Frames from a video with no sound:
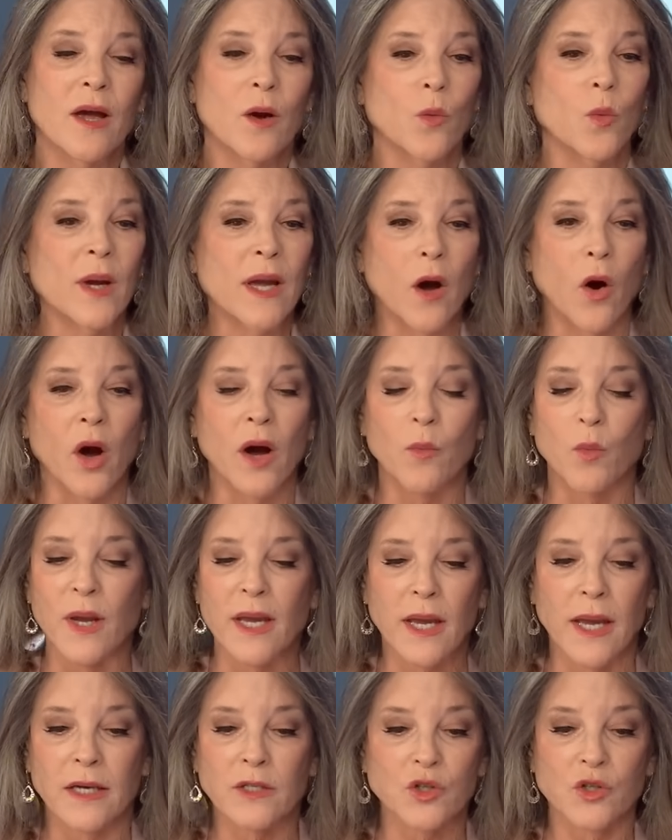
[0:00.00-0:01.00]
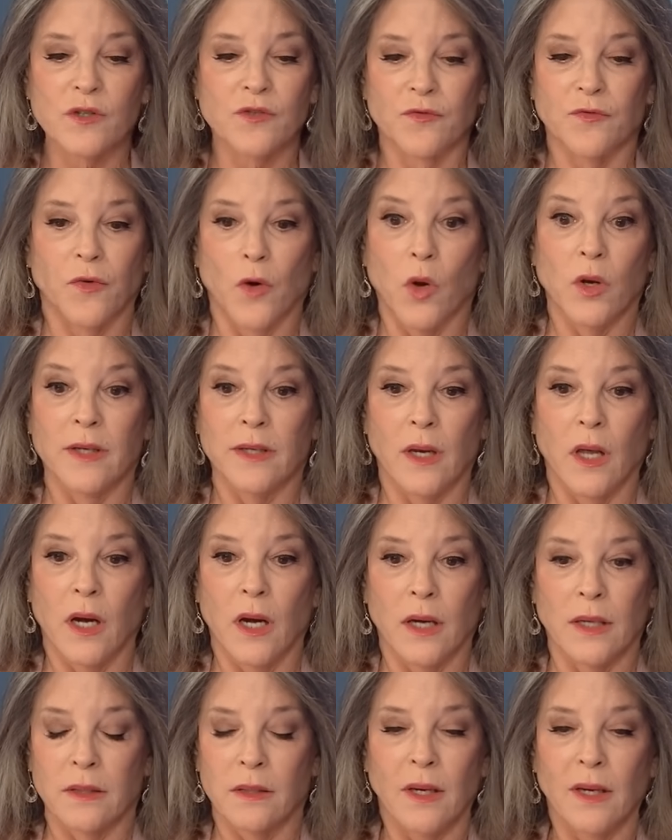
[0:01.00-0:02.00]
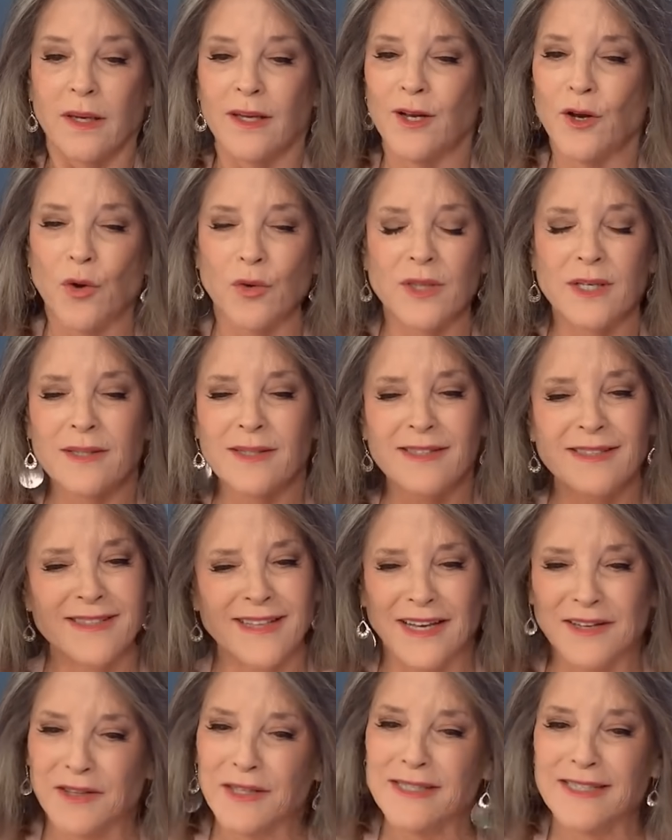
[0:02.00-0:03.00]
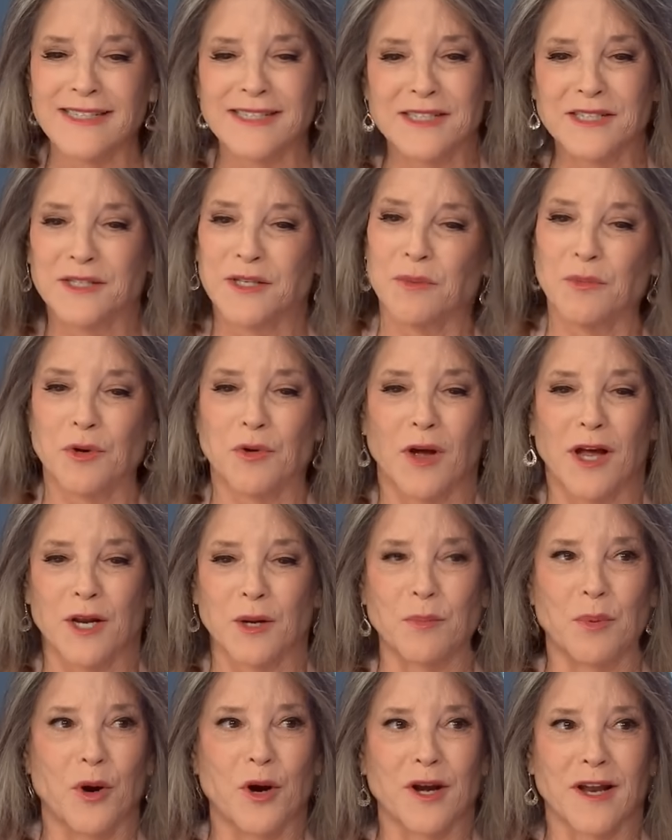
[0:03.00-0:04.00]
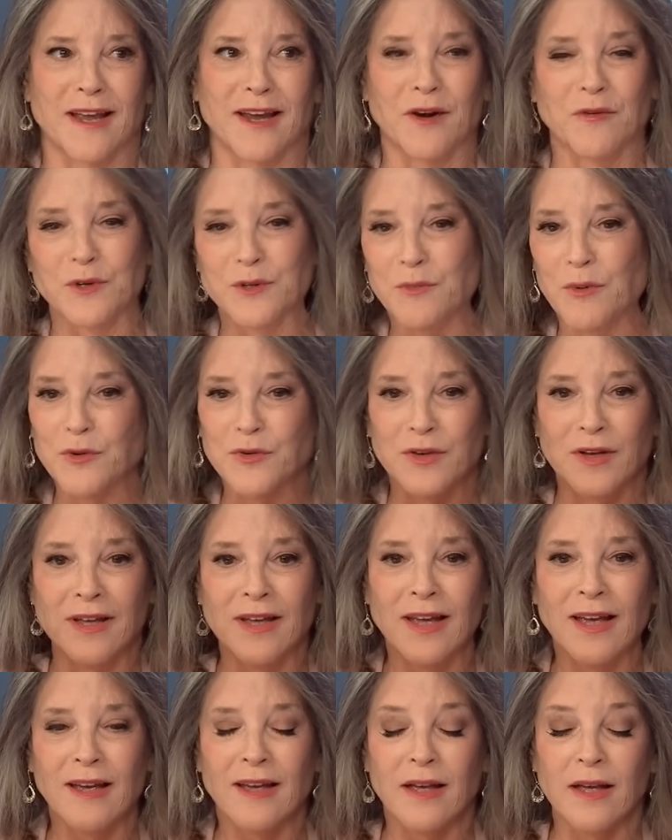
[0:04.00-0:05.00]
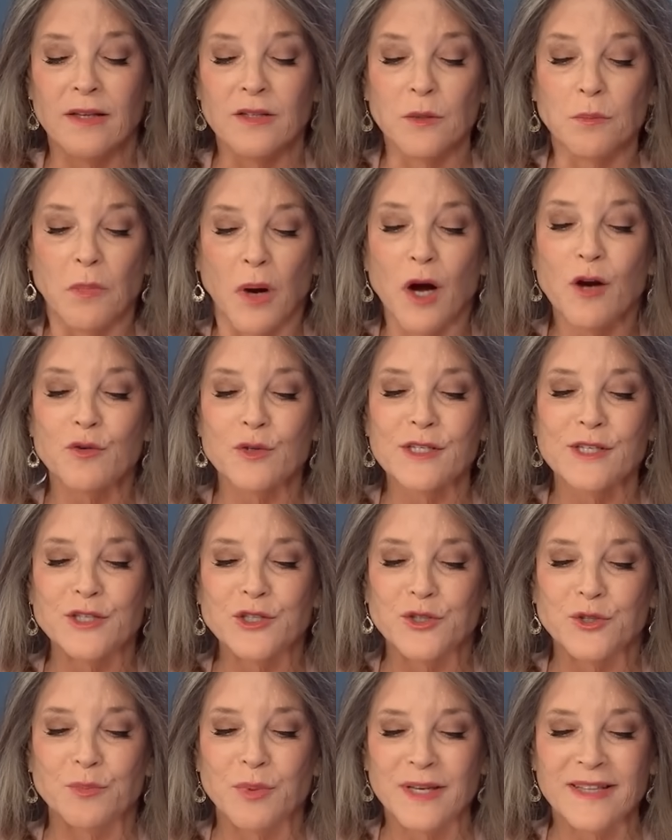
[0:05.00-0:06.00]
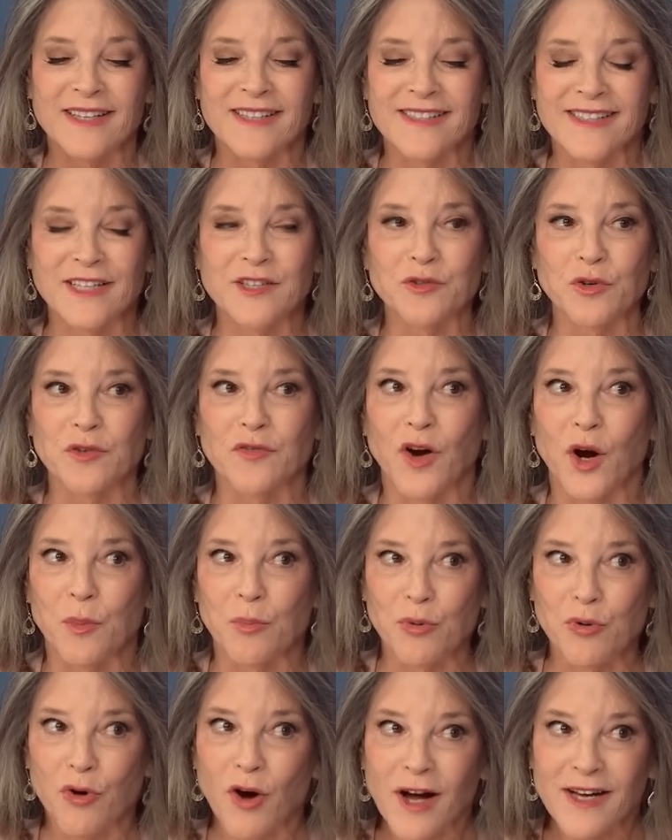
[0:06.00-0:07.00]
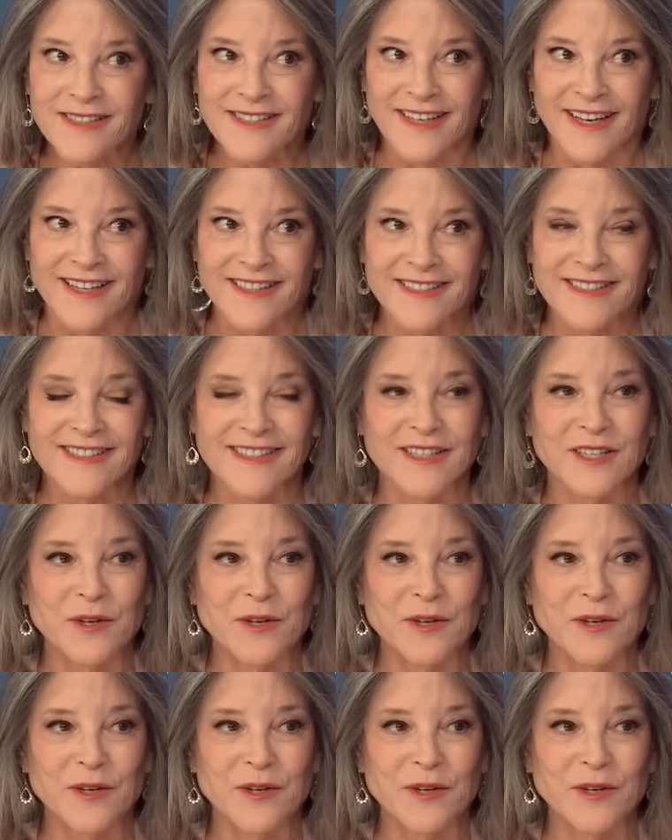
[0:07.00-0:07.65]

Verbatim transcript: We are, we can't just fall in line. You know, this is like this is the Democratic Party here. We're supposed to democracy should be at the center of our process. It's like a